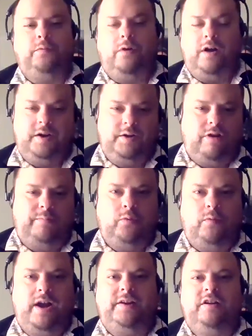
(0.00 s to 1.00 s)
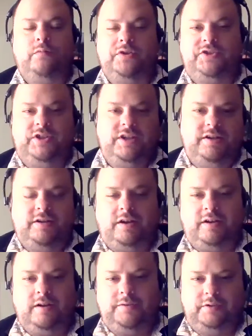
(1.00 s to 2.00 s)
Walken and Robert Wagner were seen
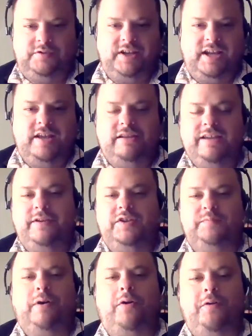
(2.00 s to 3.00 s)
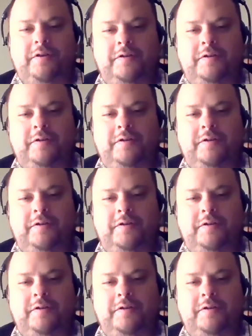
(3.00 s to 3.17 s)
on a dinghy leaving his boat.